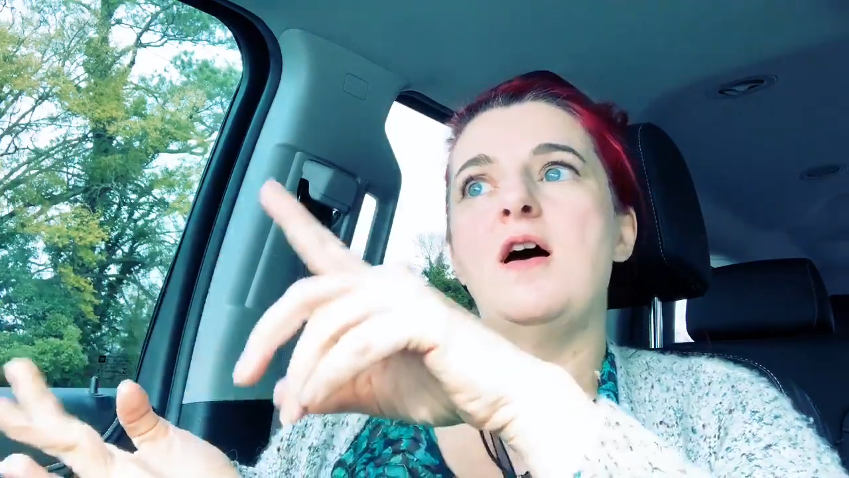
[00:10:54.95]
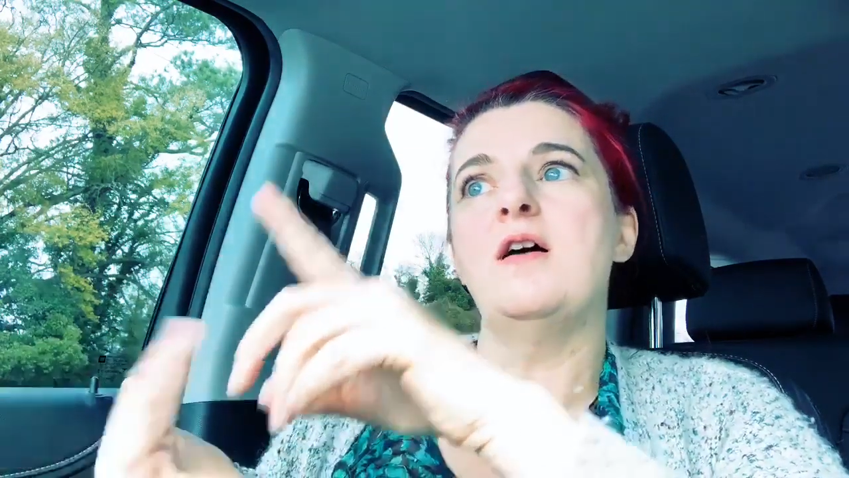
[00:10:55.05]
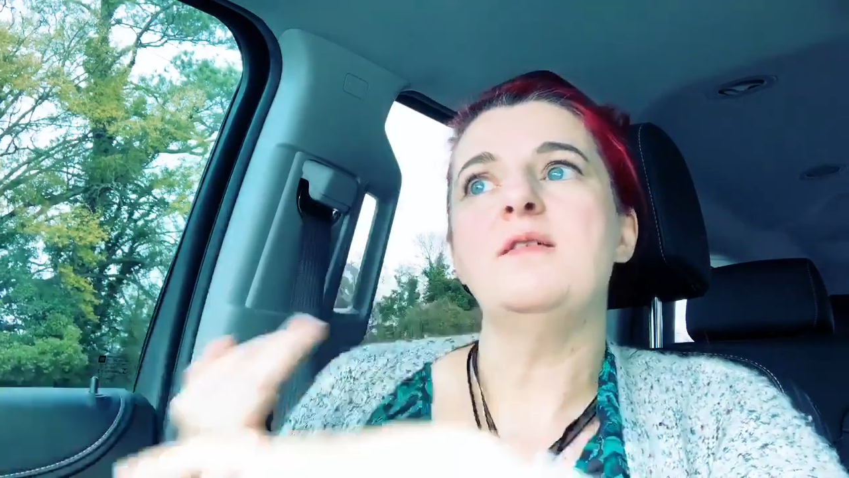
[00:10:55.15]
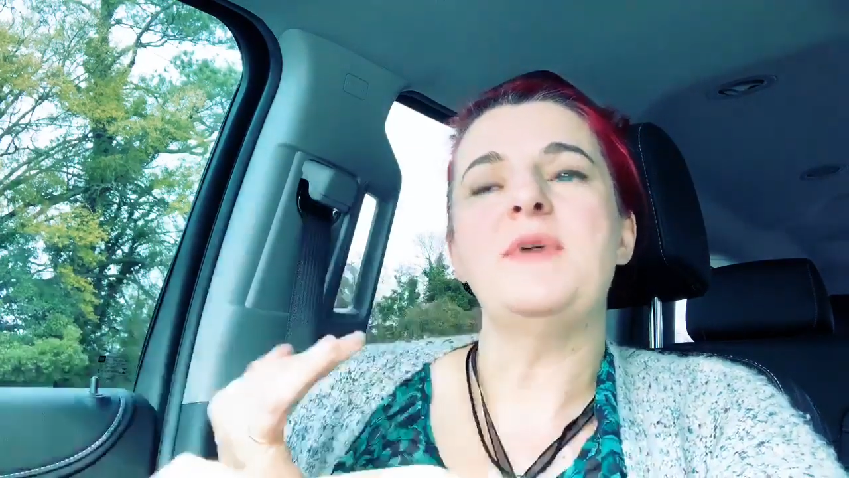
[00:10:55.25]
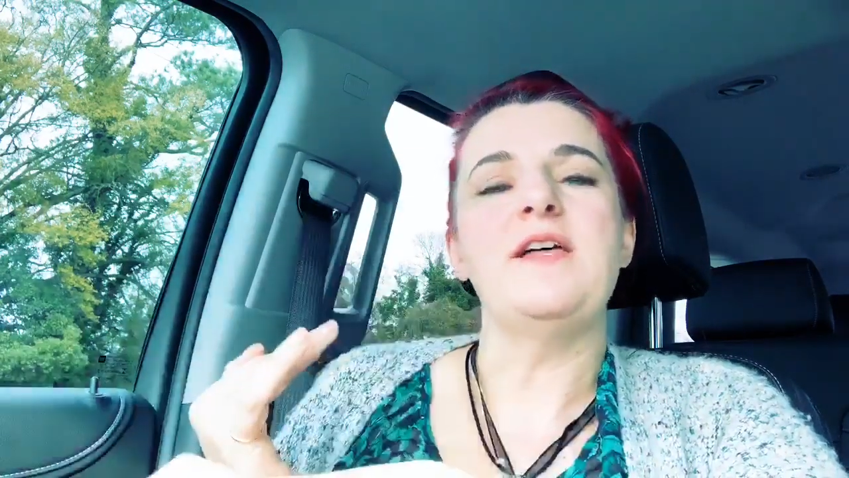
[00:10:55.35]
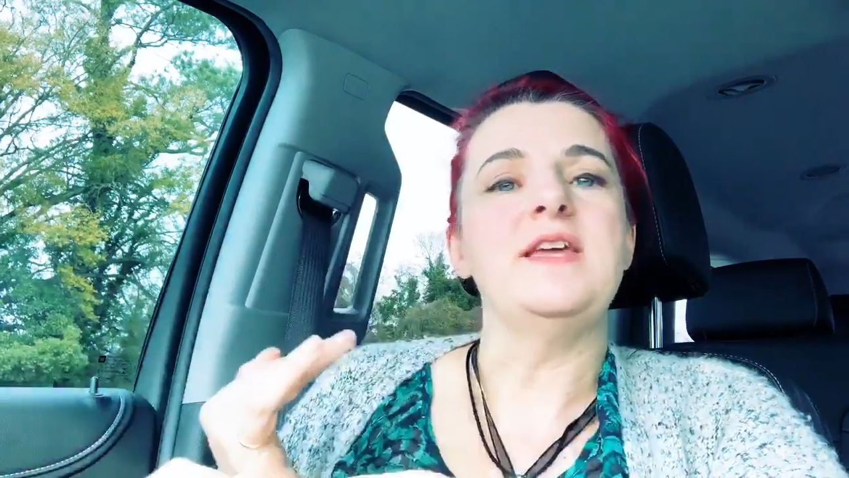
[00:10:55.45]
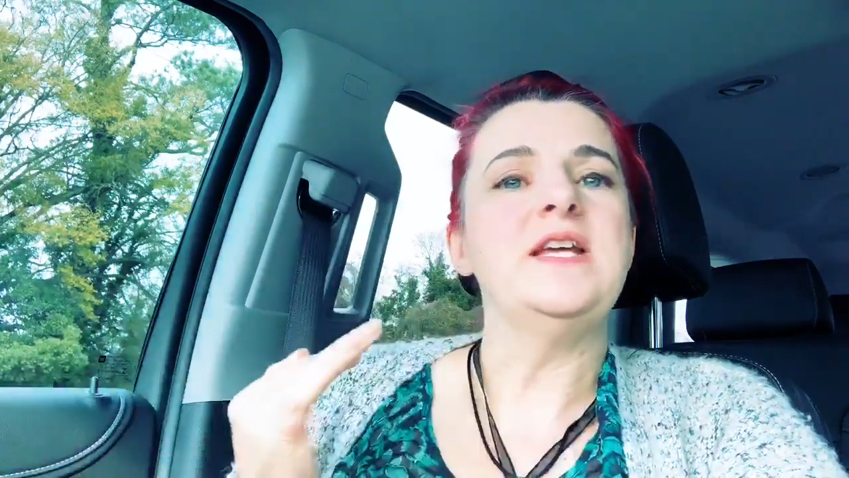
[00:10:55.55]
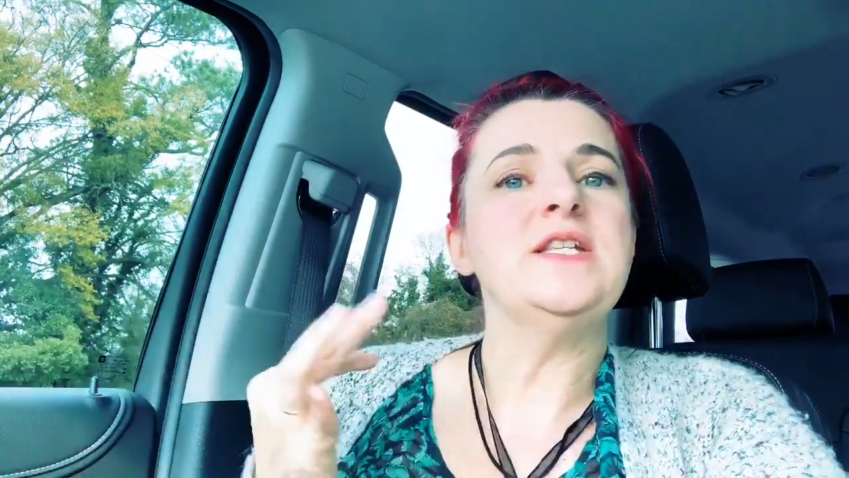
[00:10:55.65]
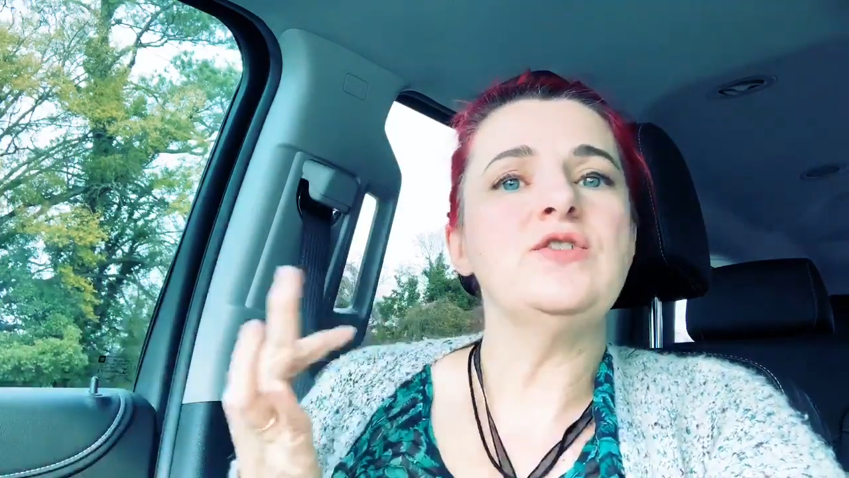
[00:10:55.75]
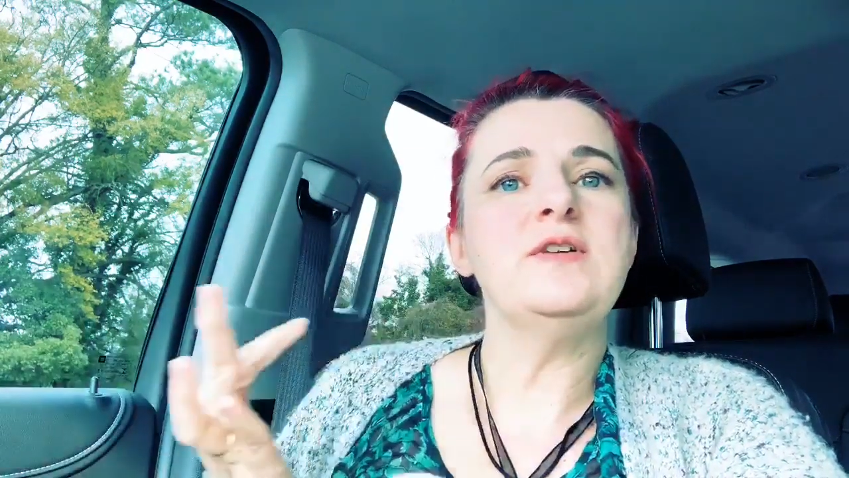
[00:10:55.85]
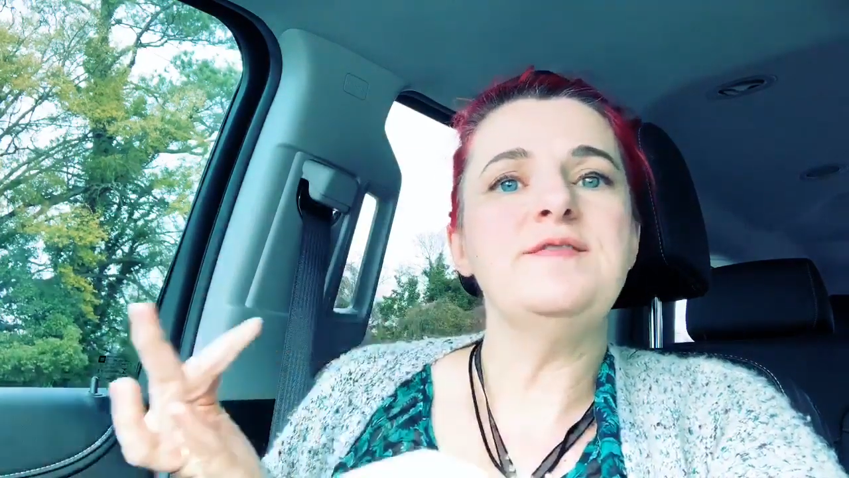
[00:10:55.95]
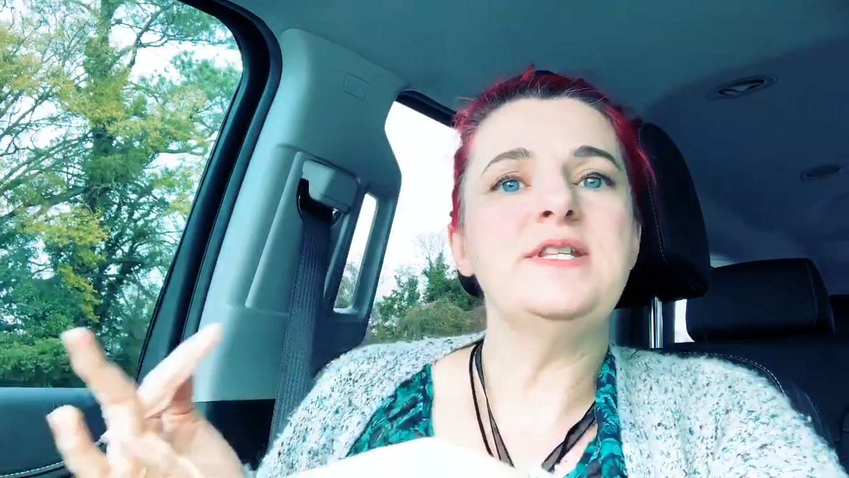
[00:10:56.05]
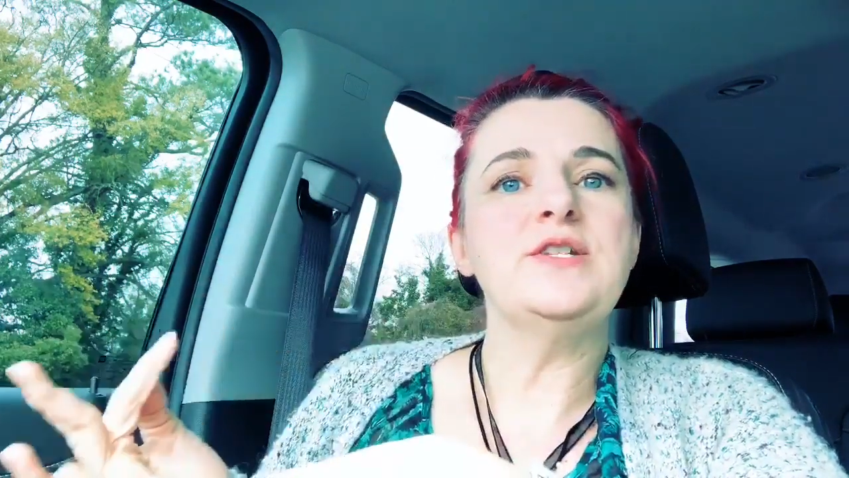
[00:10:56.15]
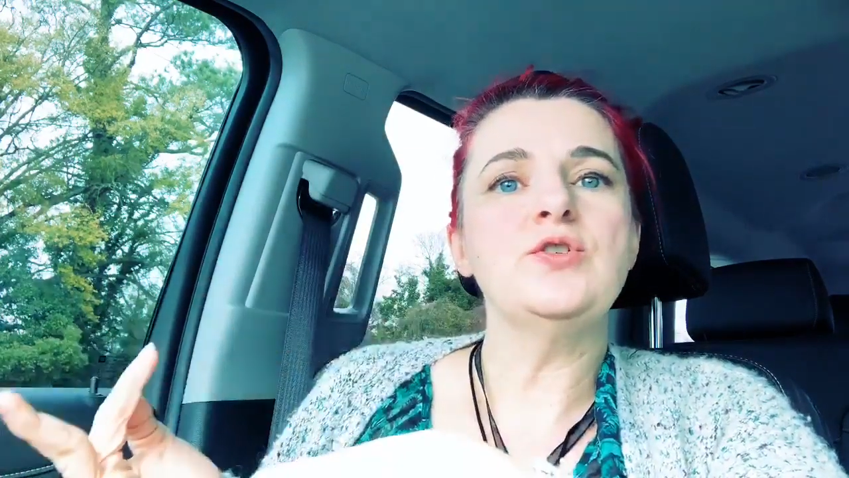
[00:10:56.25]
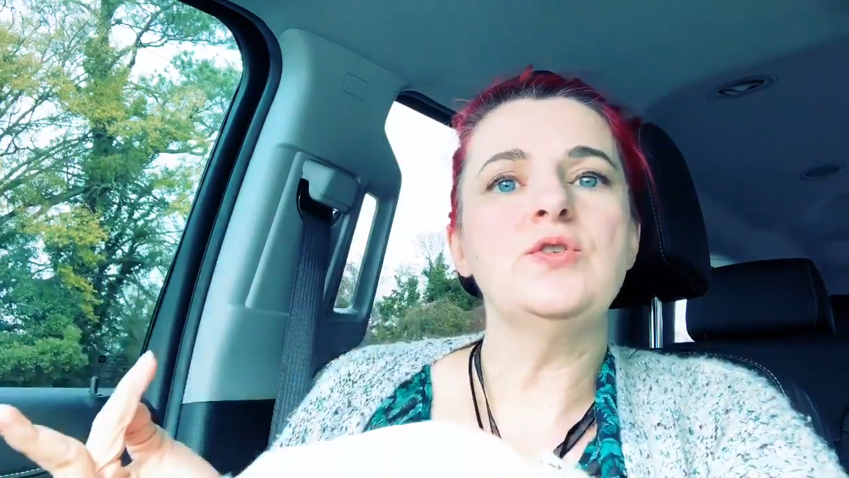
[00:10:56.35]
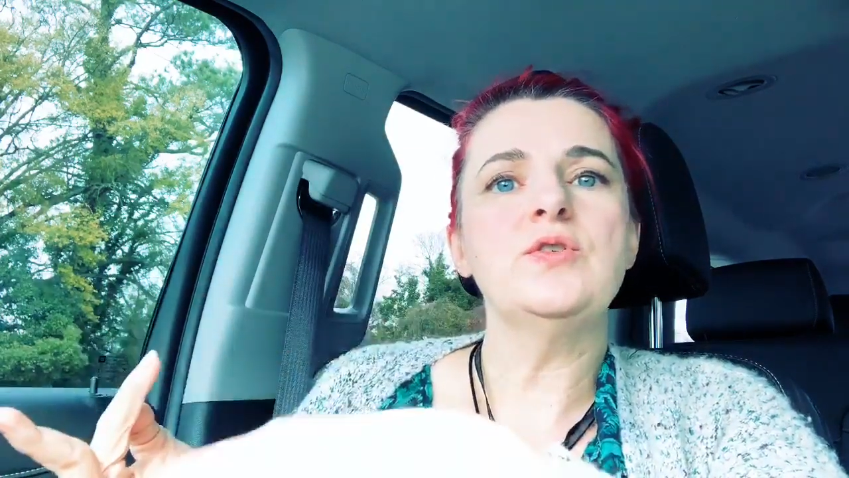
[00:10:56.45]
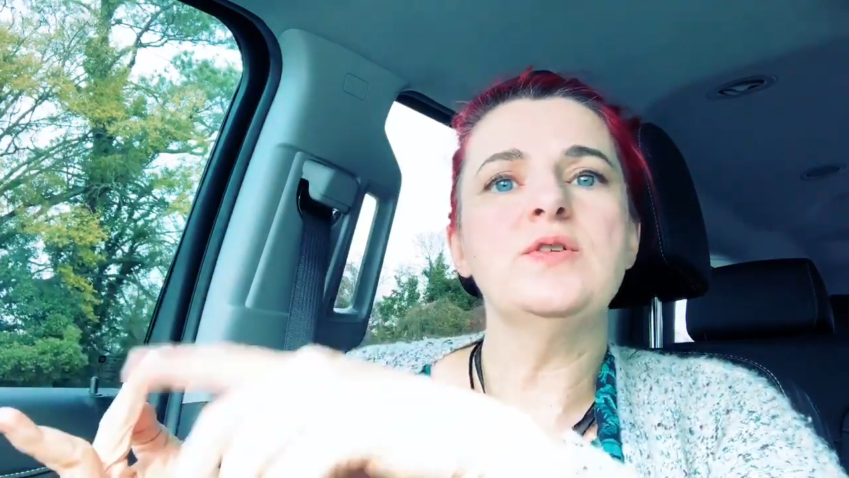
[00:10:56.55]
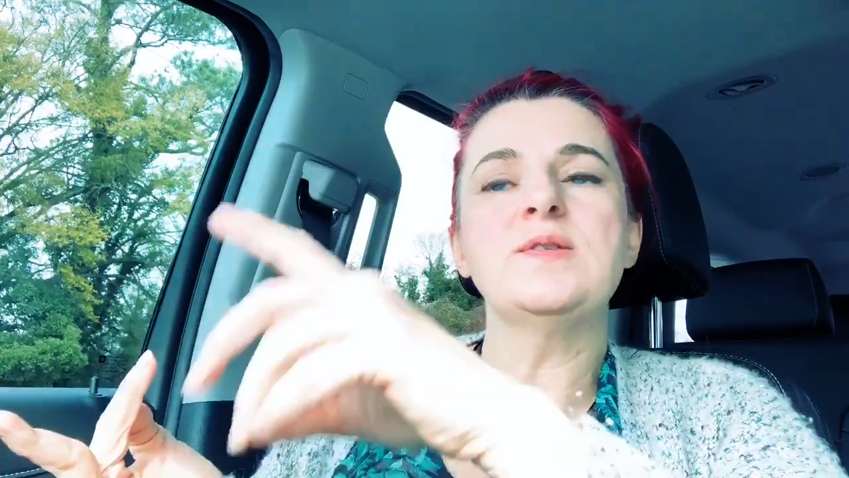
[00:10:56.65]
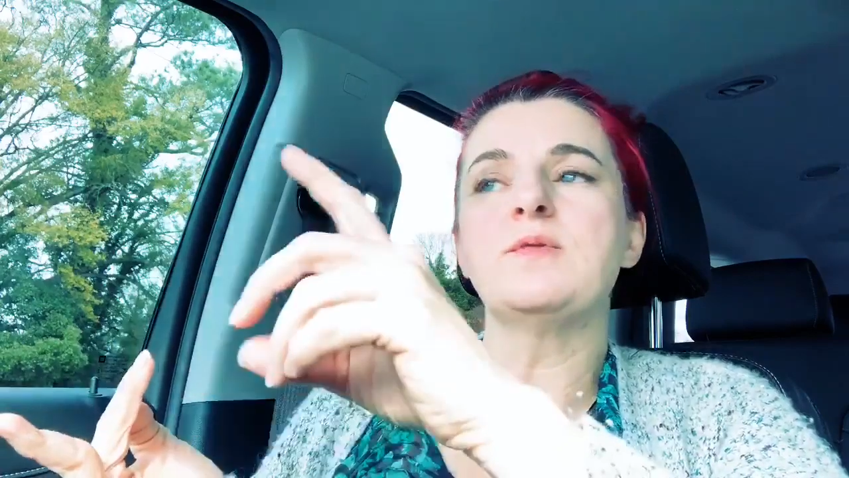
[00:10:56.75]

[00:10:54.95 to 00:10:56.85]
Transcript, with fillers: all about the history of sigils.